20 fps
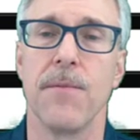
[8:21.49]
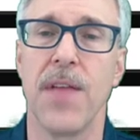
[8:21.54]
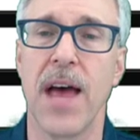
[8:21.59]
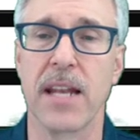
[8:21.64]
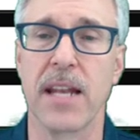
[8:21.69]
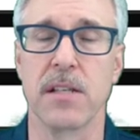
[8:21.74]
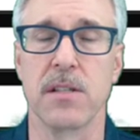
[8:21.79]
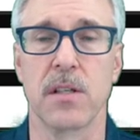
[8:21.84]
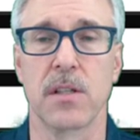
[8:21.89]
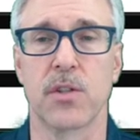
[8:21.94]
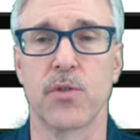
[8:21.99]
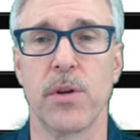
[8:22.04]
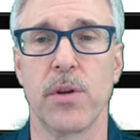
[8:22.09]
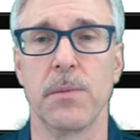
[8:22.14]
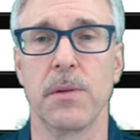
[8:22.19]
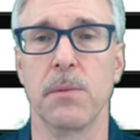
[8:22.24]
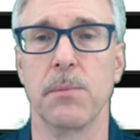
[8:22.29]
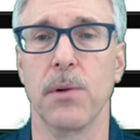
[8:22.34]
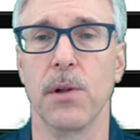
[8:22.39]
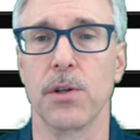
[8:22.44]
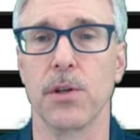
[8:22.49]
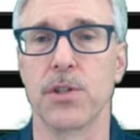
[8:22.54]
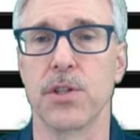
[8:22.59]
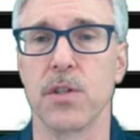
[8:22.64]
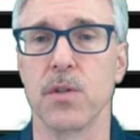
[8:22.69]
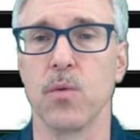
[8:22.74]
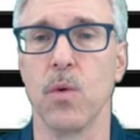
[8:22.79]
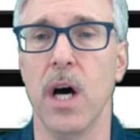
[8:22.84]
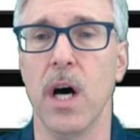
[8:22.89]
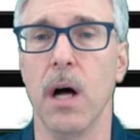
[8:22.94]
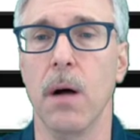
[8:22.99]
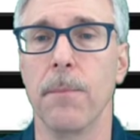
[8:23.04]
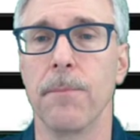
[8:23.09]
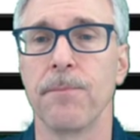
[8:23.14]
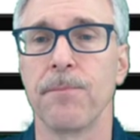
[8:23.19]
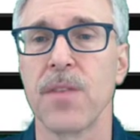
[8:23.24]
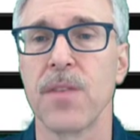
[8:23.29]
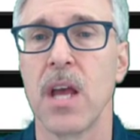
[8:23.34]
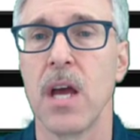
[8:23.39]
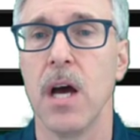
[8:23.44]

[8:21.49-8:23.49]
That is extremely bullish as well.